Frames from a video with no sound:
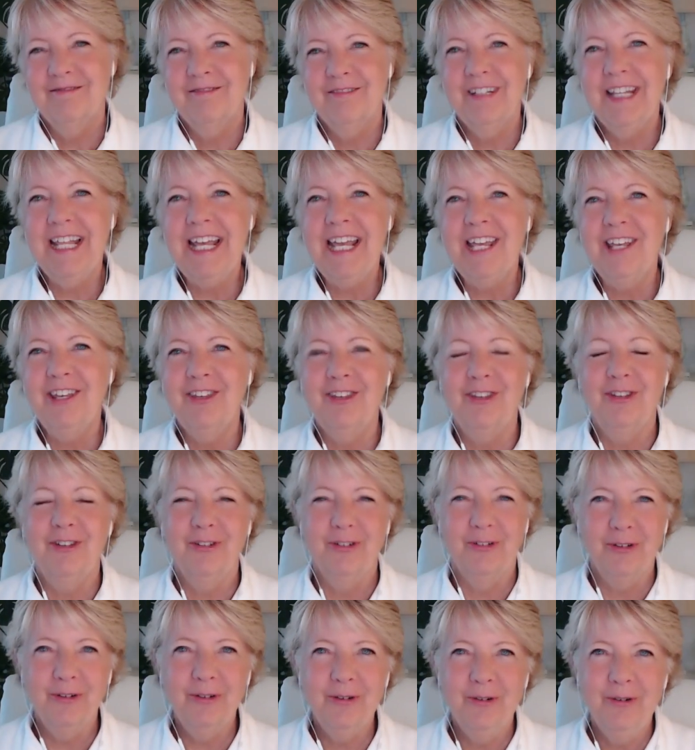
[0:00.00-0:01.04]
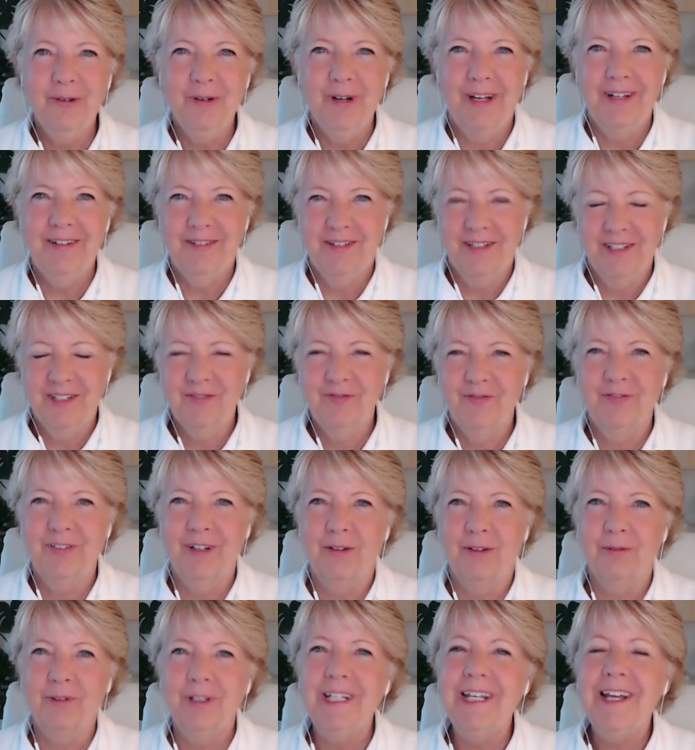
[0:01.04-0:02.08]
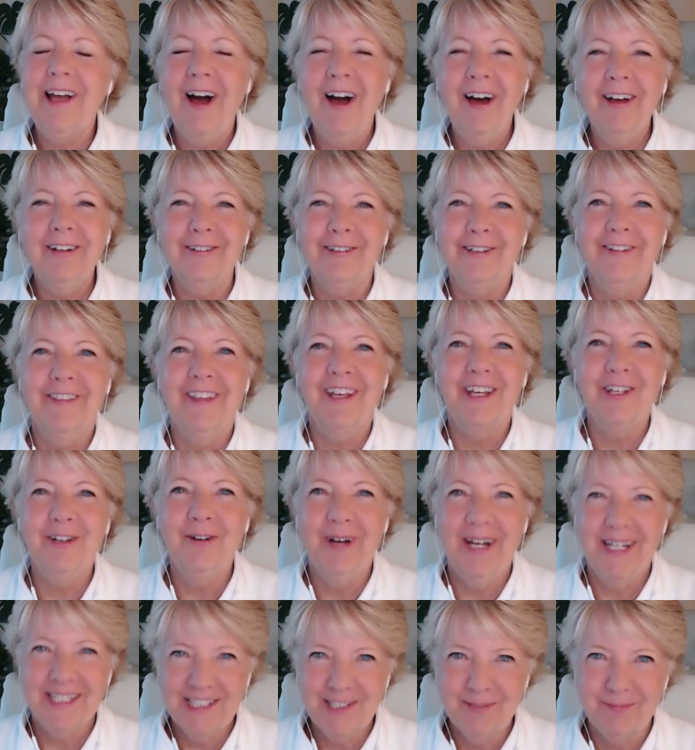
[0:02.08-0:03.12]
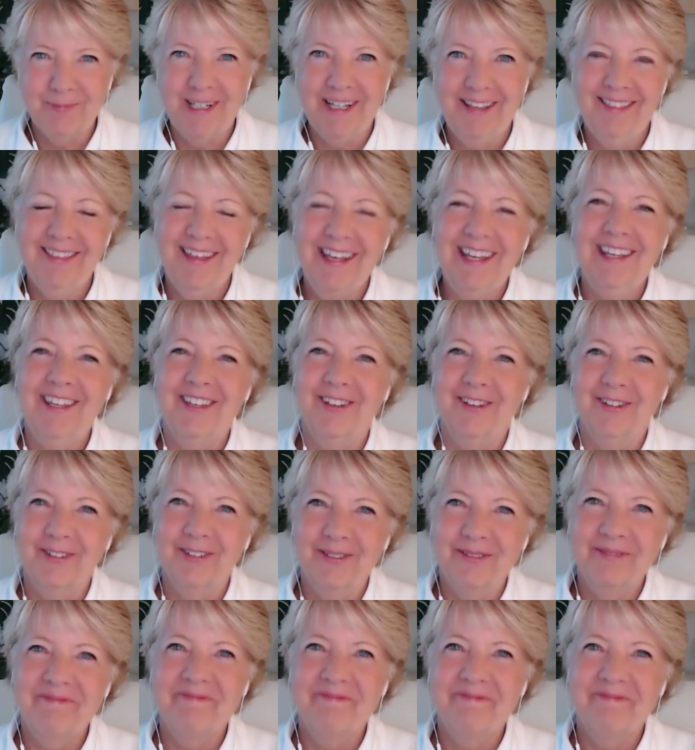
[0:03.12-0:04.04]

Thank you. I just felt really honored that you asked me. Thank you.